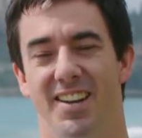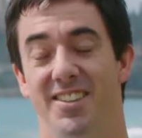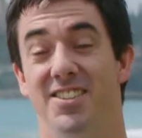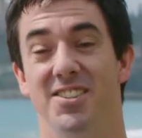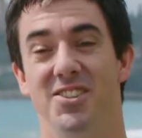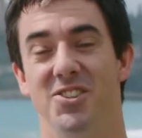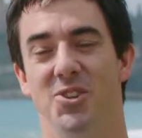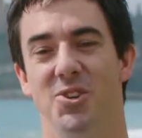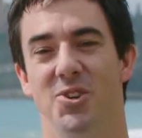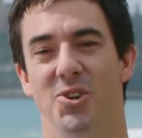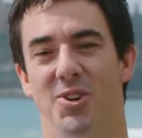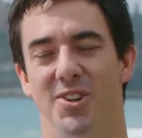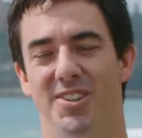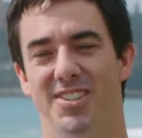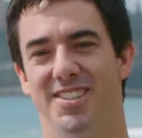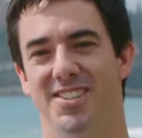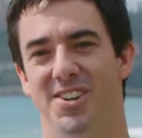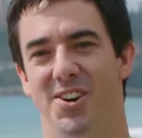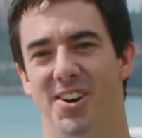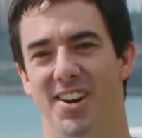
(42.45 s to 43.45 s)
to New York,
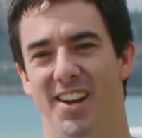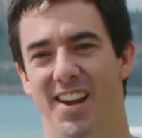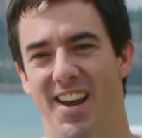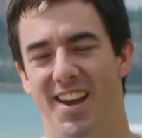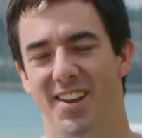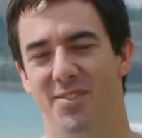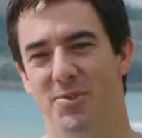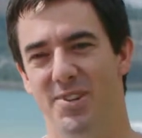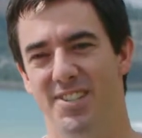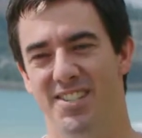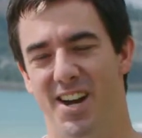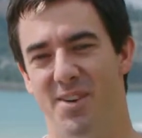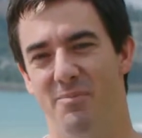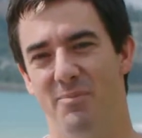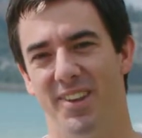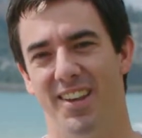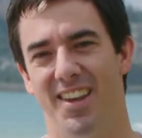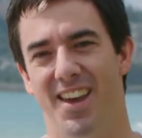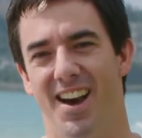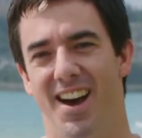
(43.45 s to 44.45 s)
and we
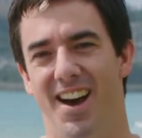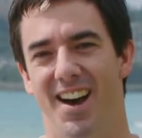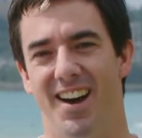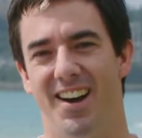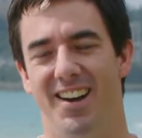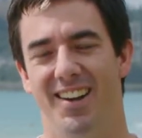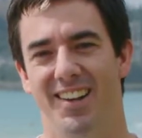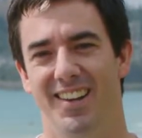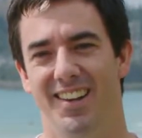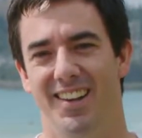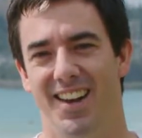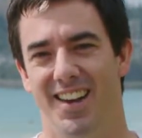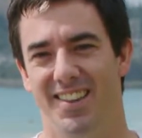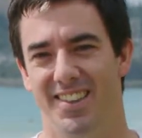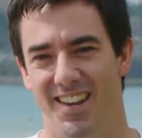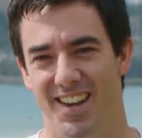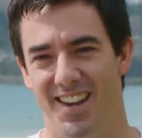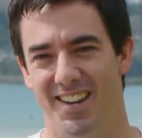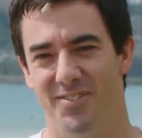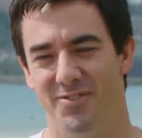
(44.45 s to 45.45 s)
dumped the car at
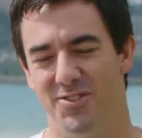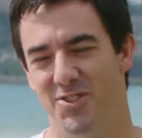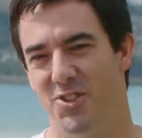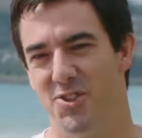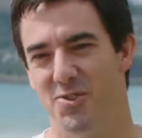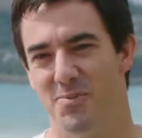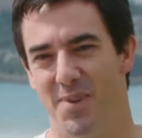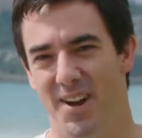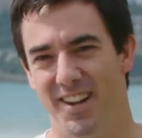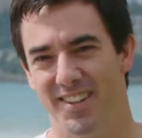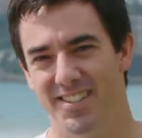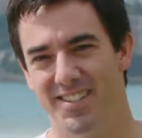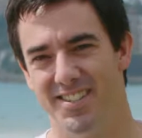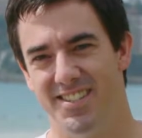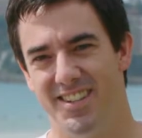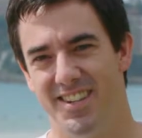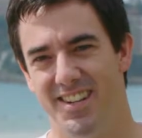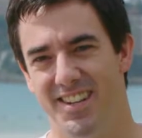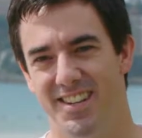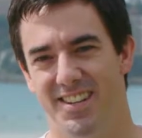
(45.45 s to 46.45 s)
the end of 2
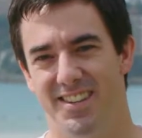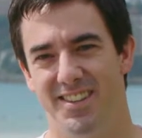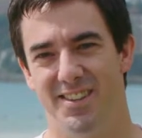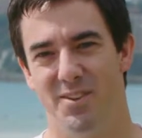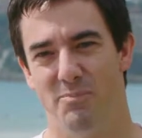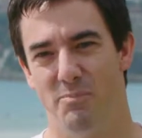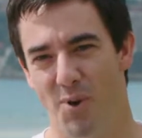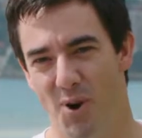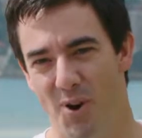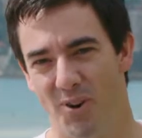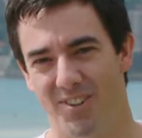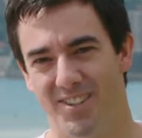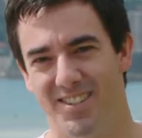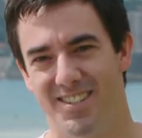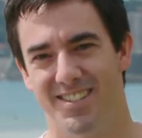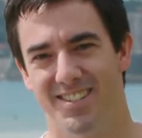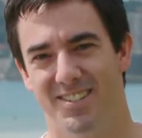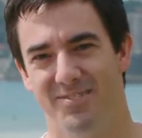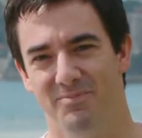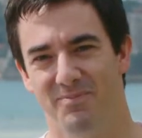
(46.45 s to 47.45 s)
months in the
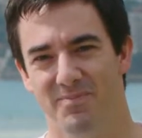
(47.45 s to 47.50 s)
Bronx.